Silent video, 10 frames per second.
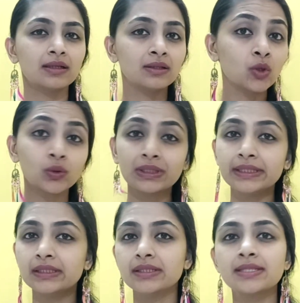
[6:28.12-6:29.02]

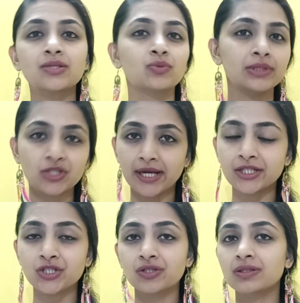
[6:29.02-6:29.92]
loneliness,
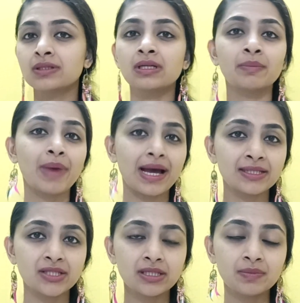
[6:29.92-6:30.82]
rejection,
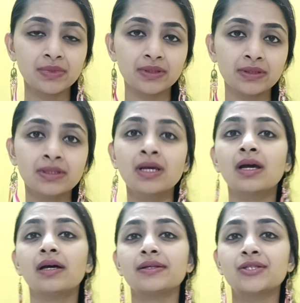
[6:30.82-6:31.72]
abandonment,
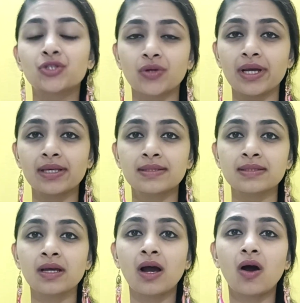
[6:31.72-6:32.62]

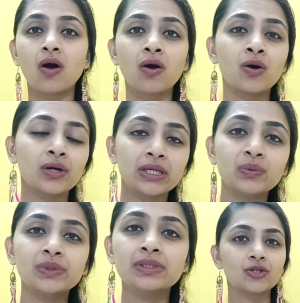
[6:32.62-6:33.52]
stress, or
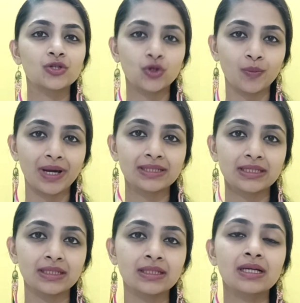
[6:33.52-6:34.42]
even
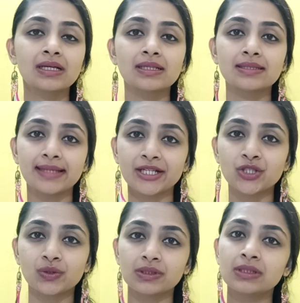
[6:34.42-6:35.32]
traumatic
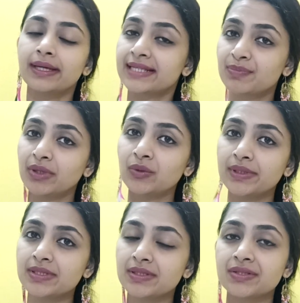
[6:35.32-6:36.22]
sexual
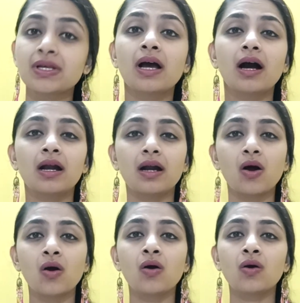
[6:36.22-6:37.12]
experiences are
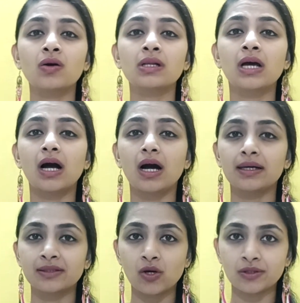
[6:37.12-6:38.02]
all
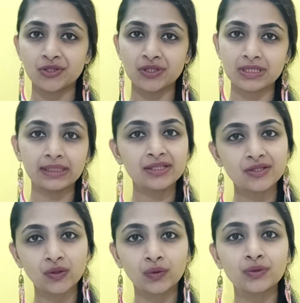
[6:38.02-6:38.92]
unconsciously
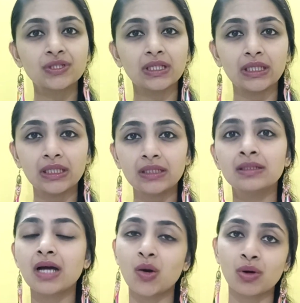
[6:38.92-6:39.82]
stored
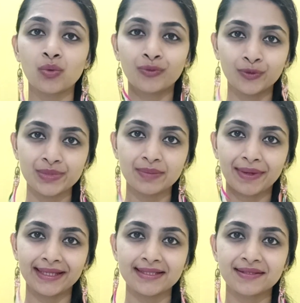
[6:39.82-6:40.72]
in our womb
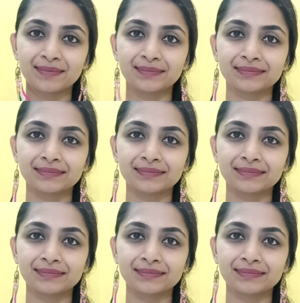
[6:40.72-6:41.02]
space.